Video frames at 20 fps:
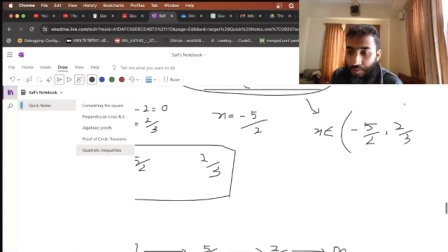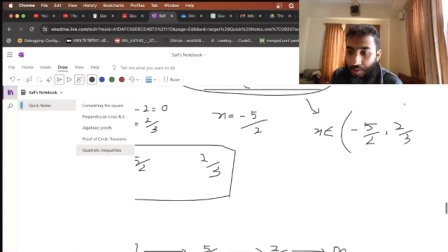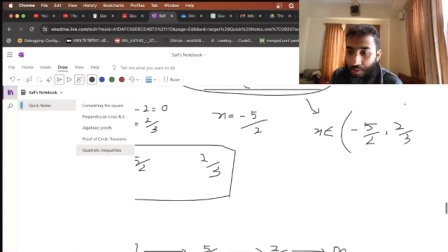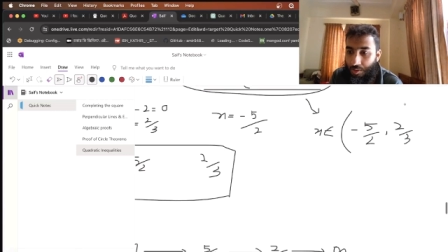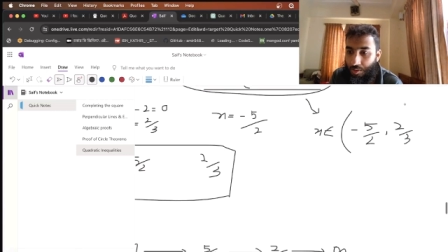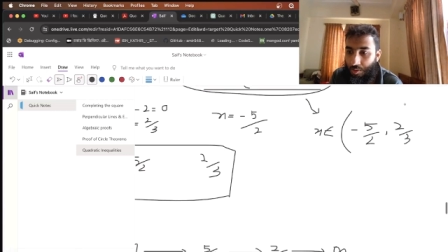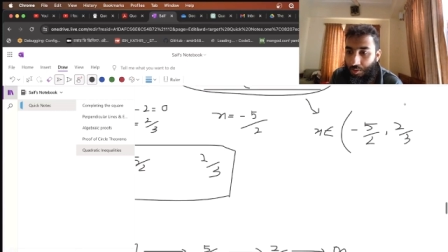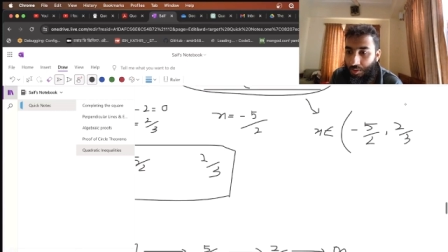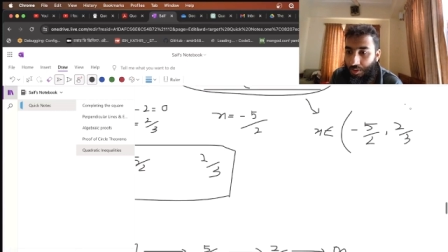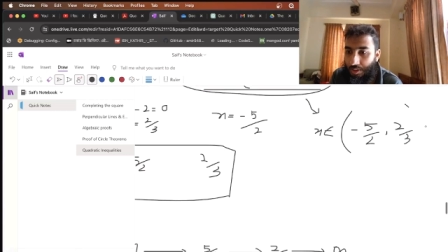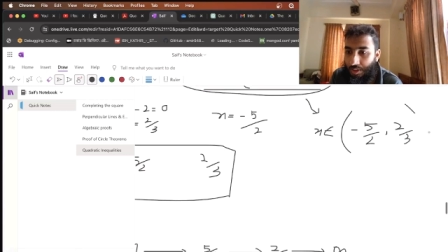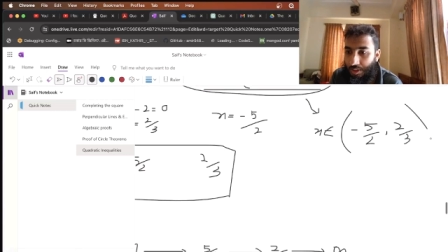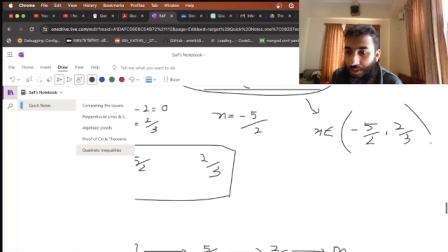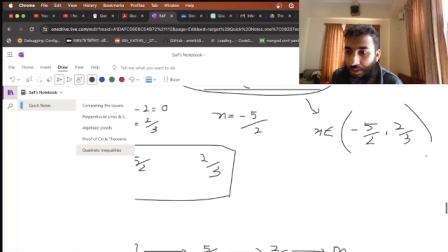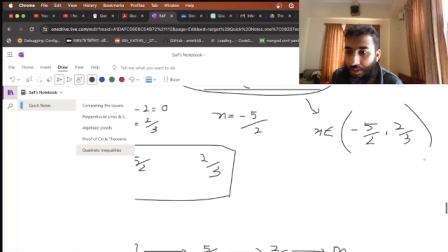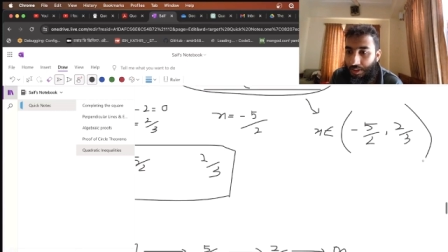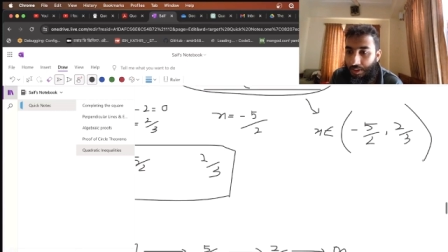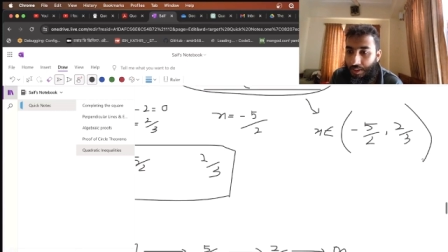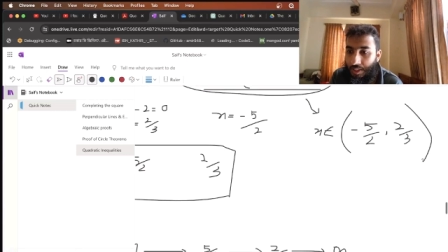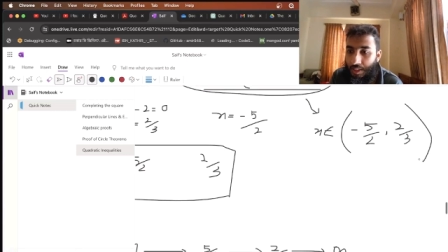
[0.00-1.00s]
So this
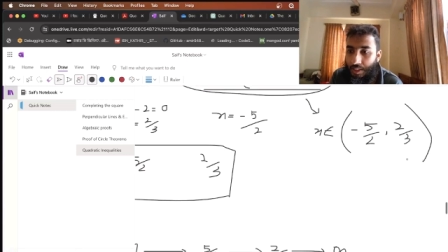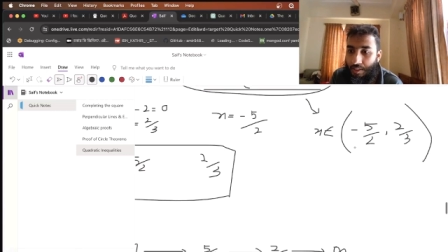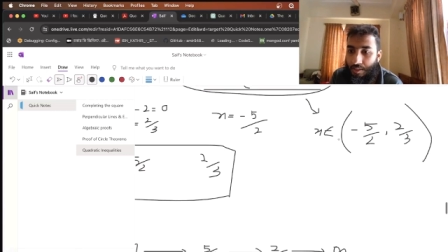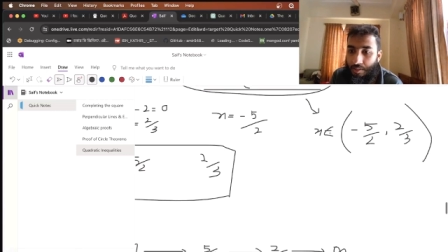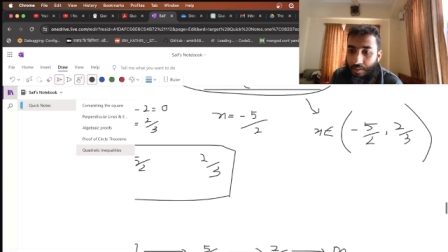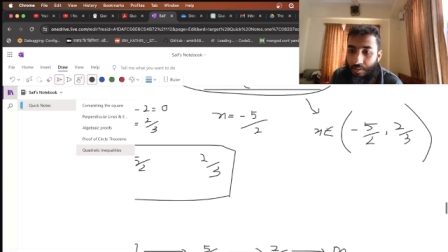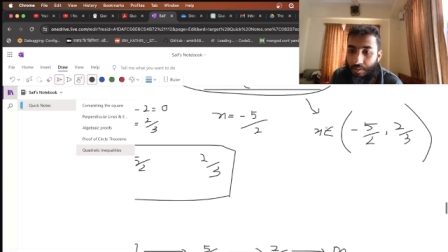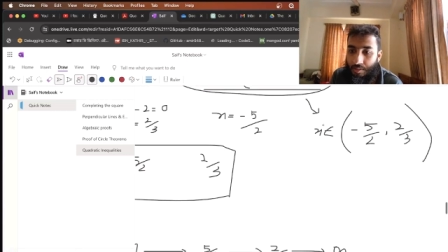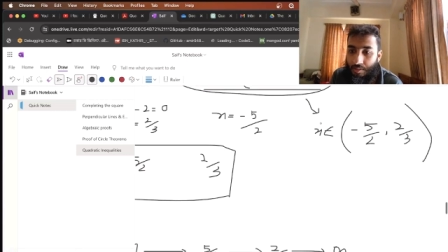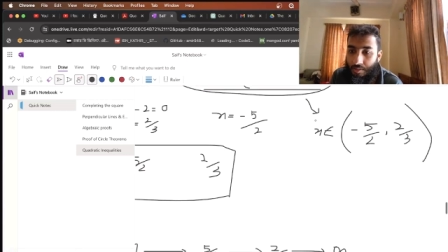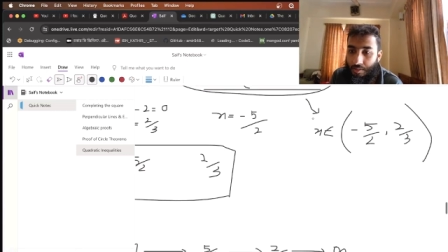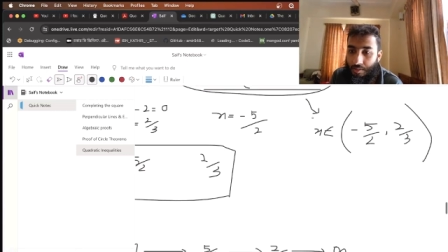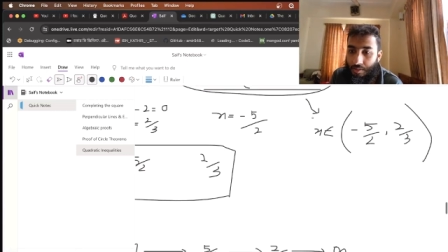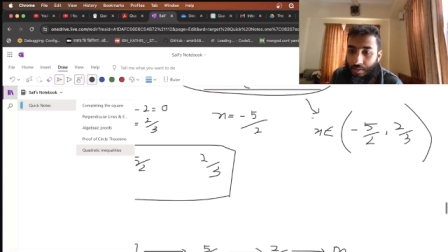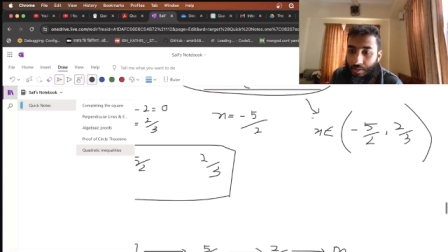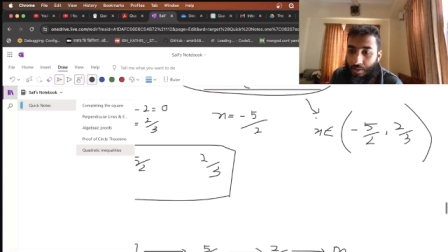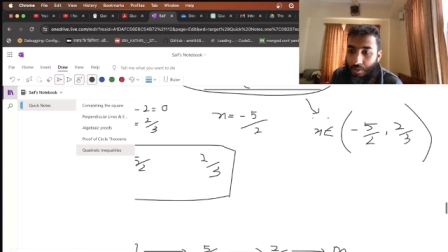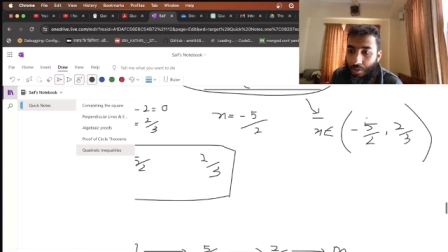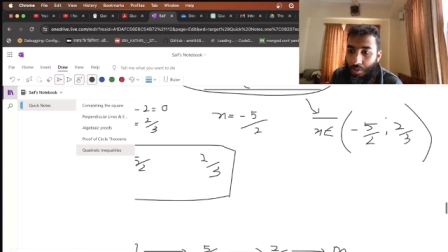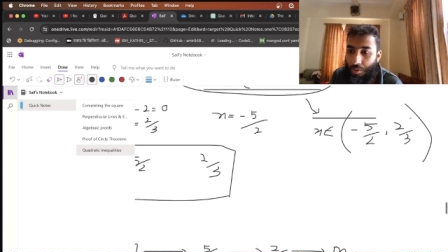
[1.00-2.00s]
is the
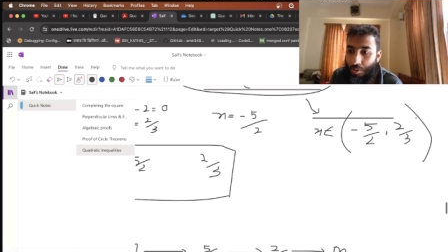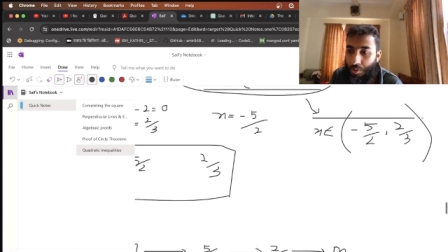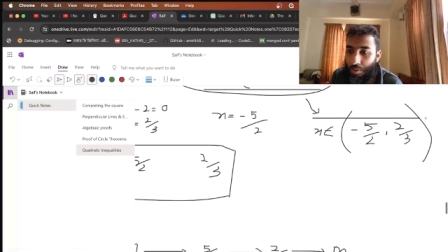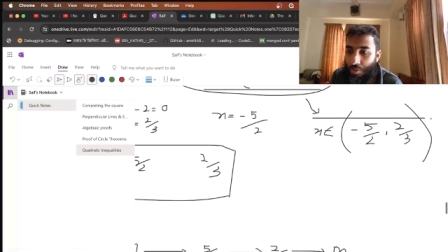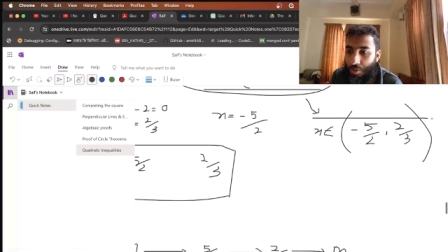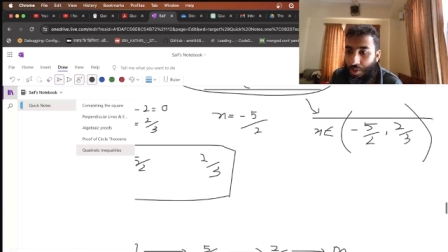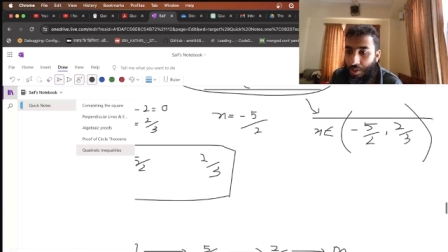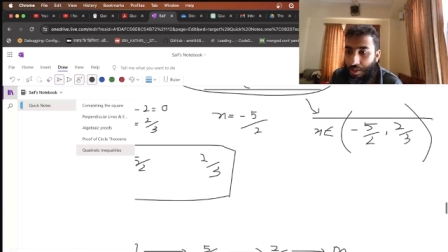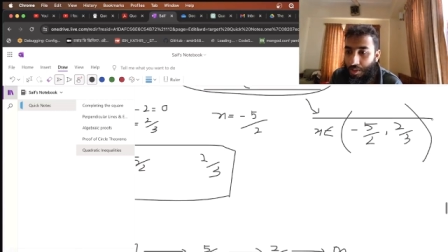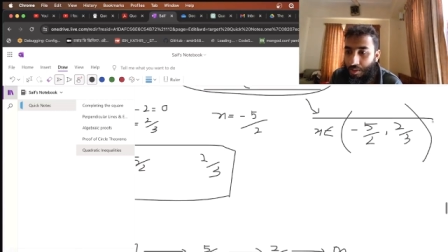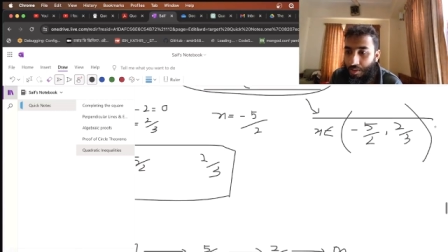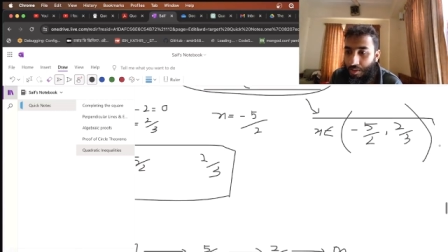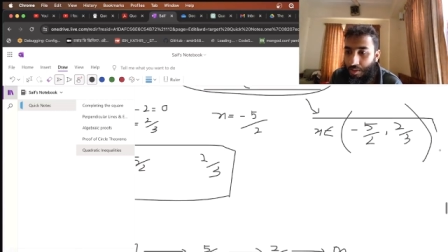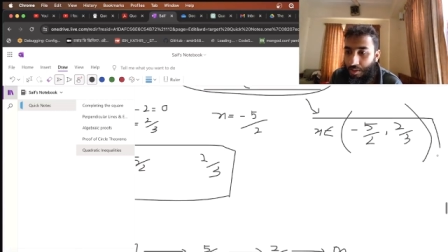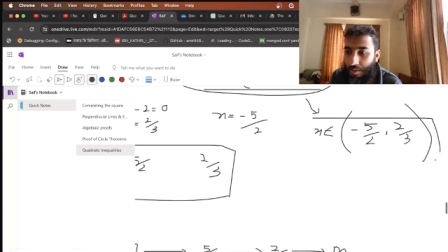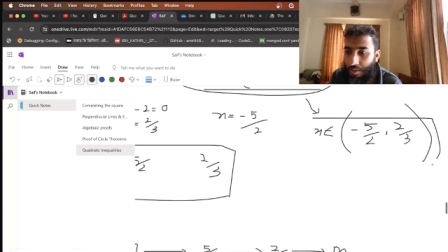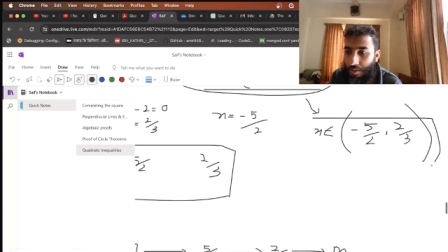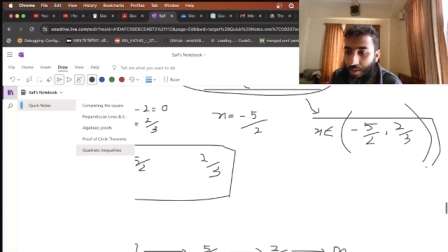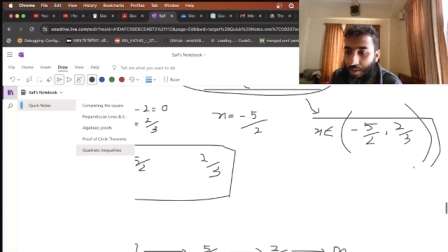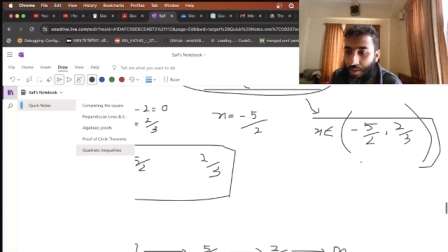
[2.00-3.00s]
solution
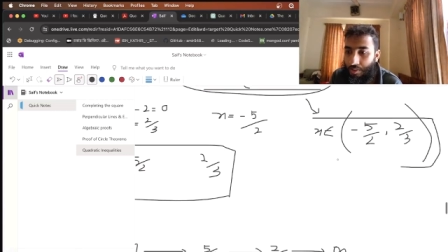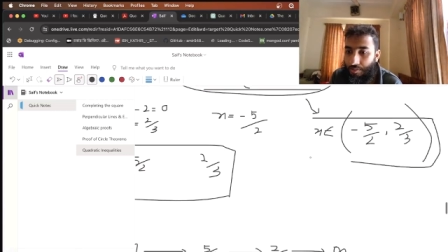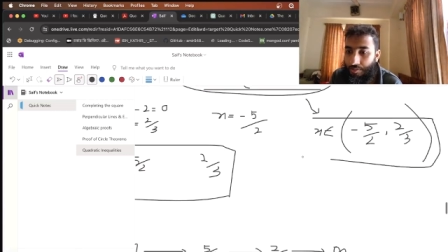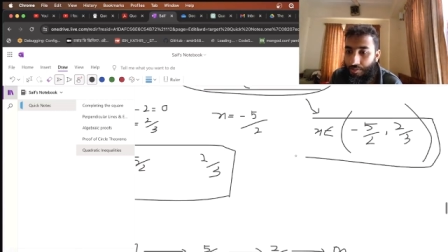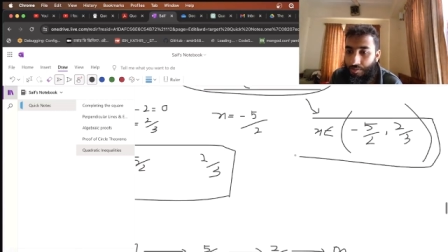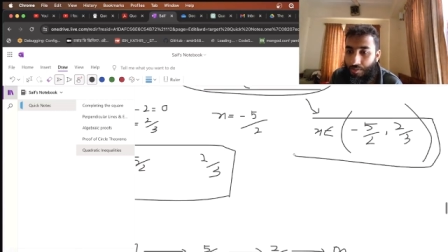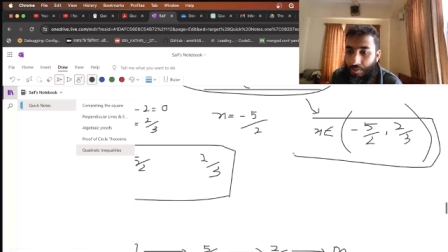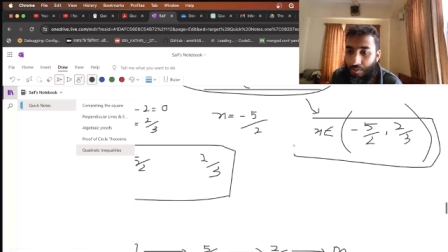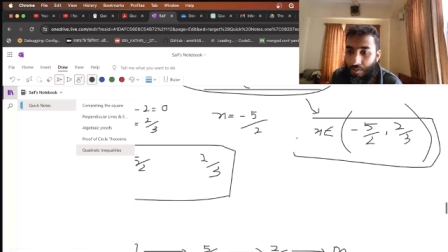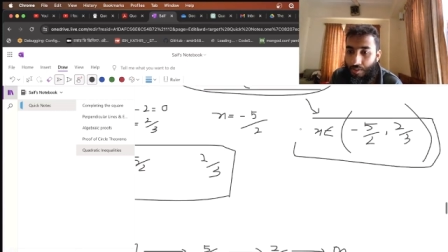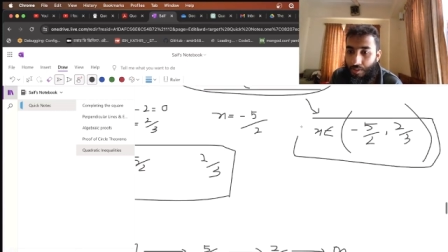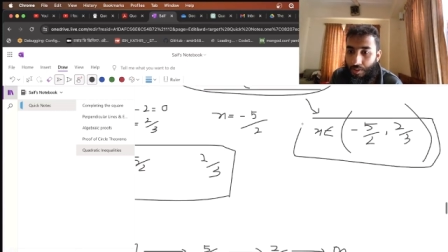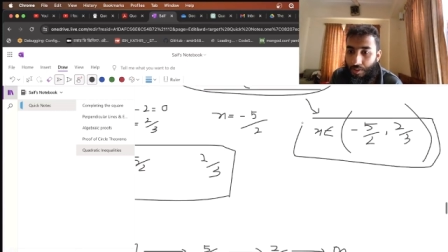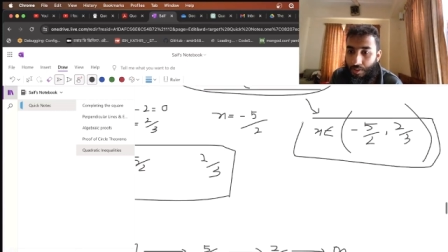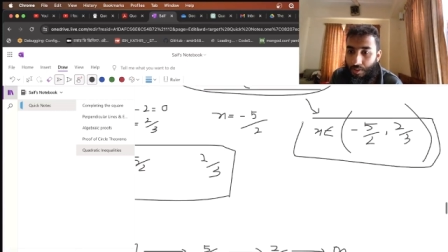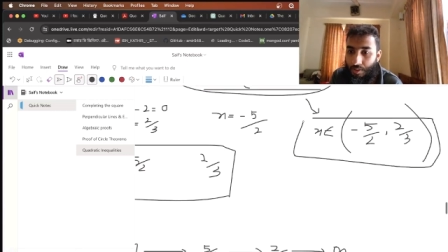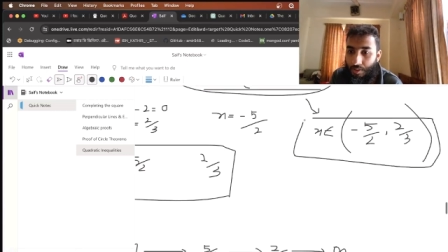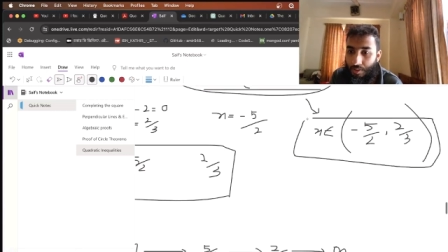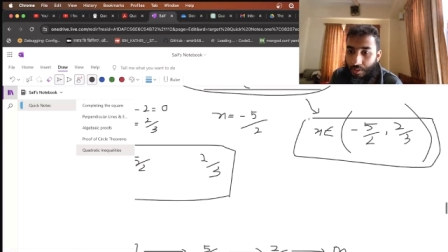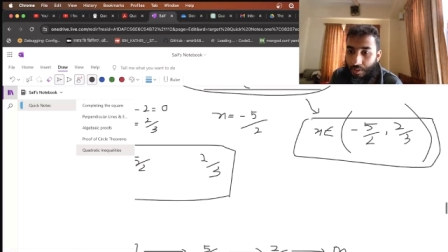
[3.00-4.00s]
of
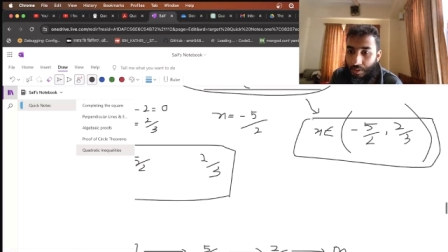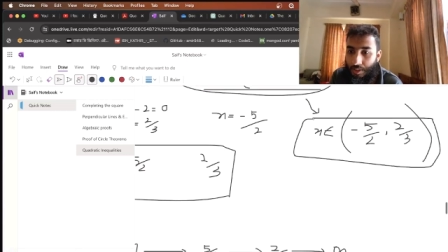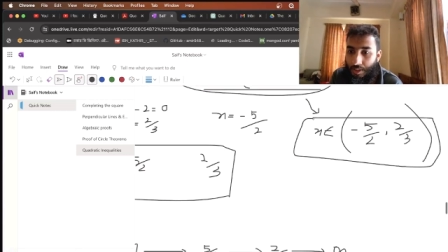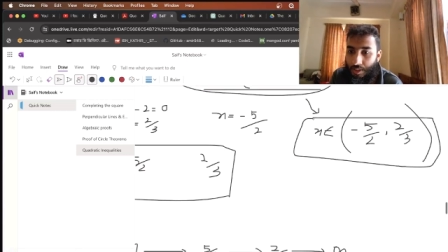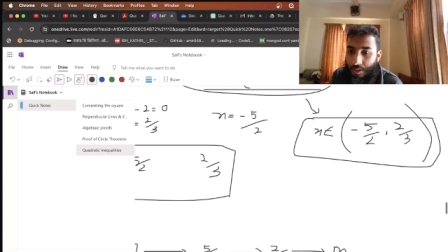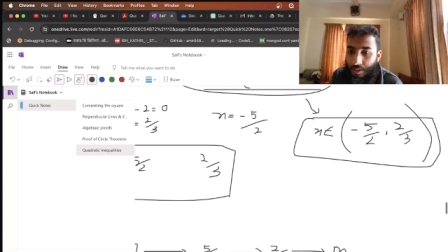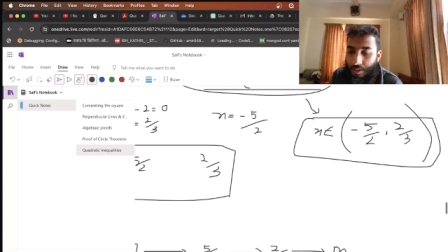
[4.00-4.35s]
this